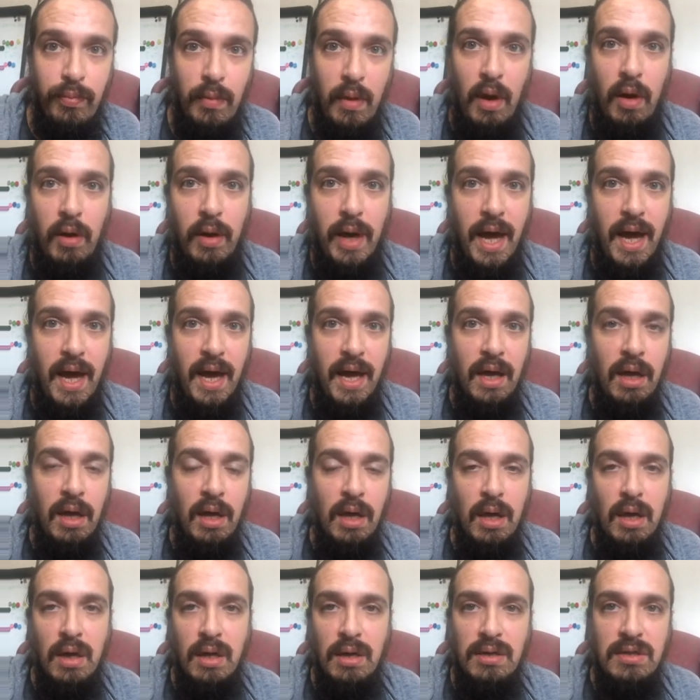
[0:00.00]
Okay?
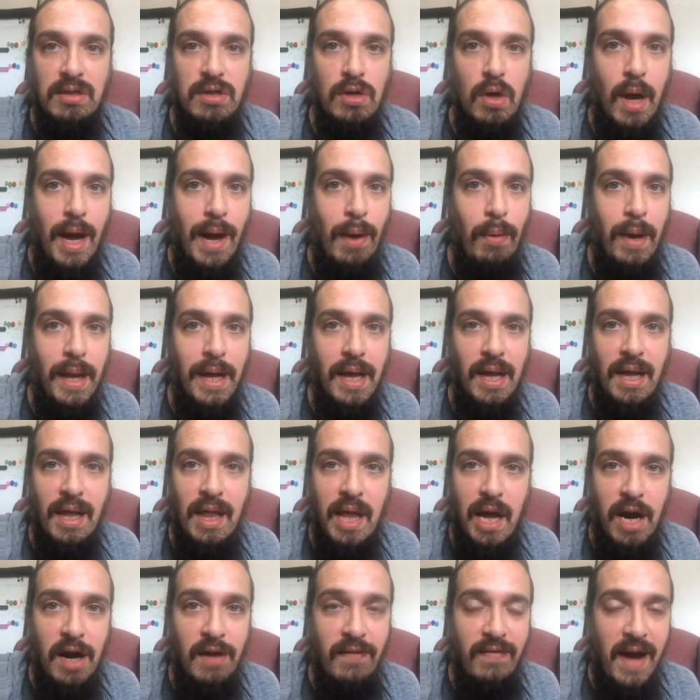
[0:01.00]
So I want to
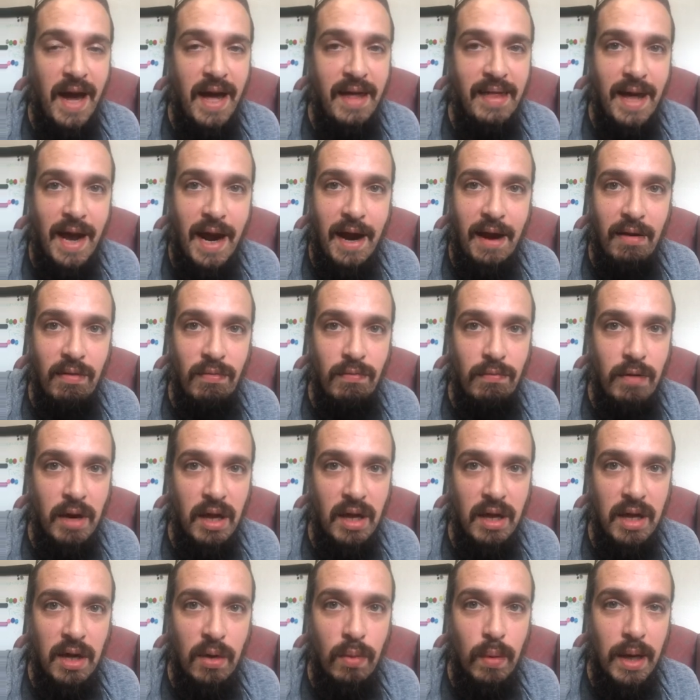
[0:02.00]
clarify that
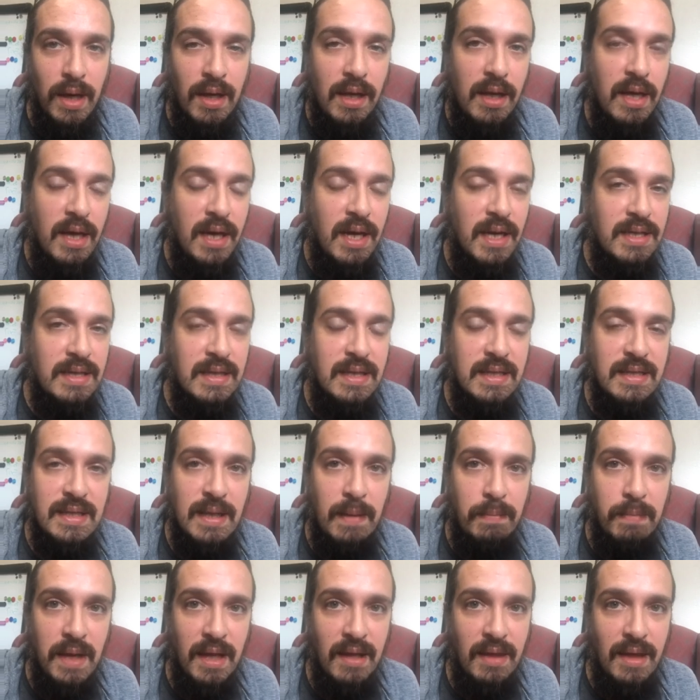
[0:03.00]
really quickly because it's
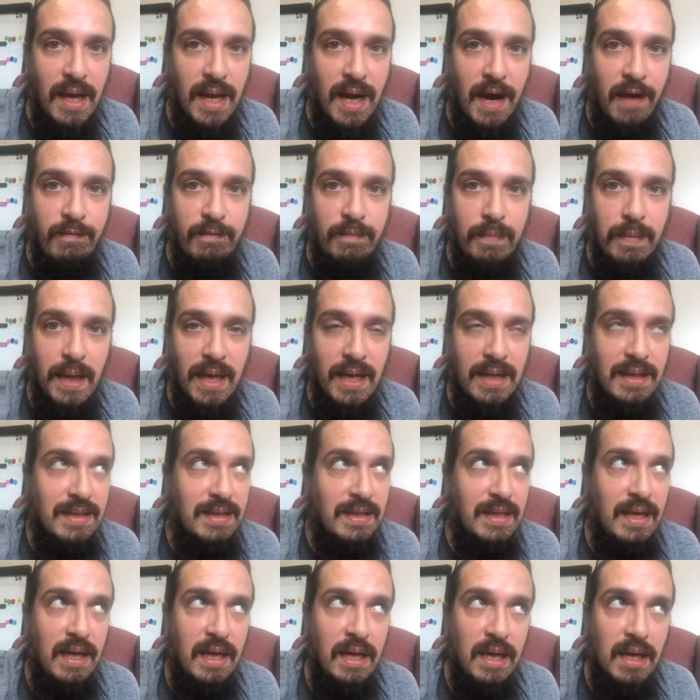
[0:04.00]
something that I've been
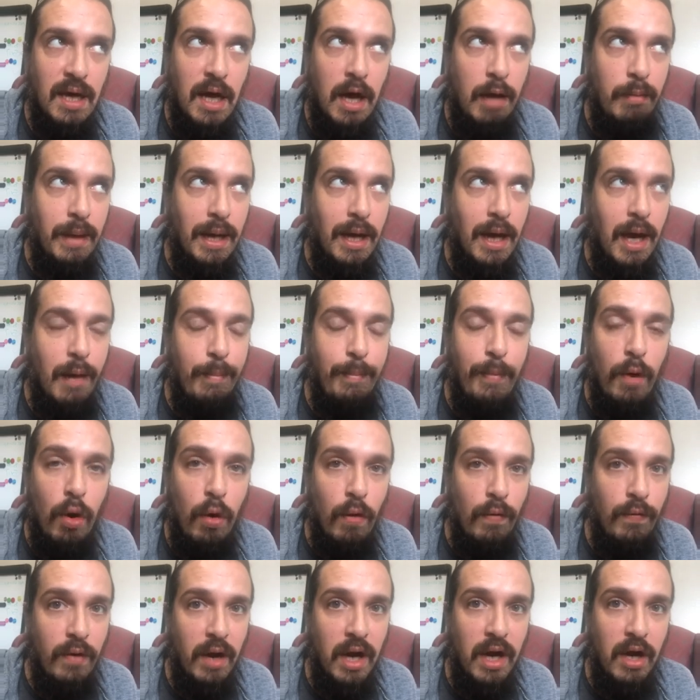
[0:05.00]
seeing coming up
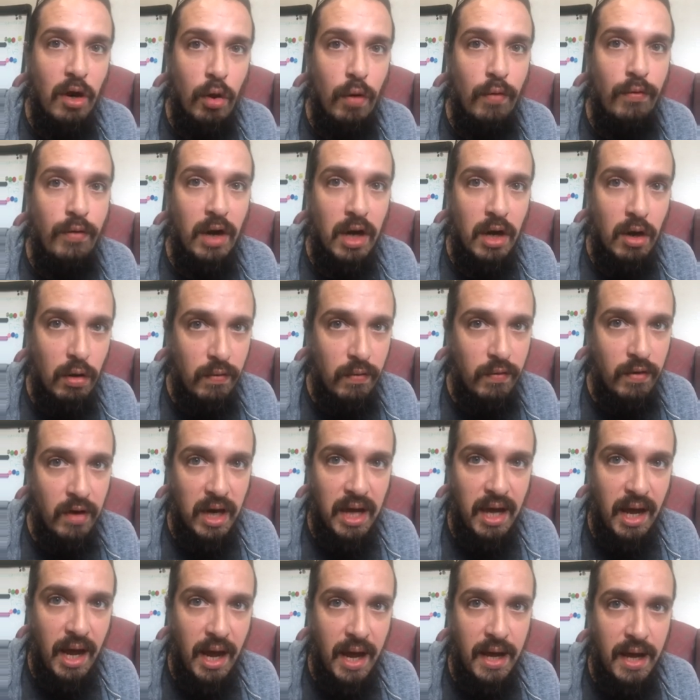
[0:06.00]
over and over and over
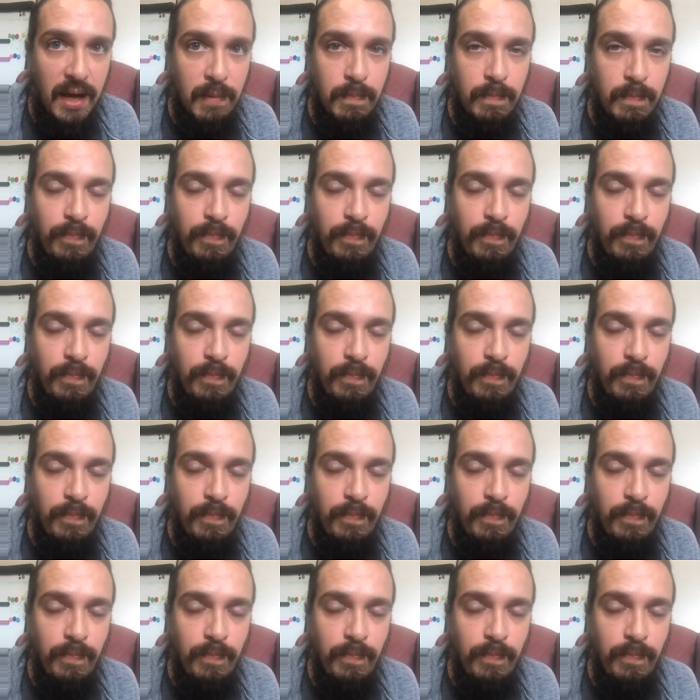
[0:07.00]
again.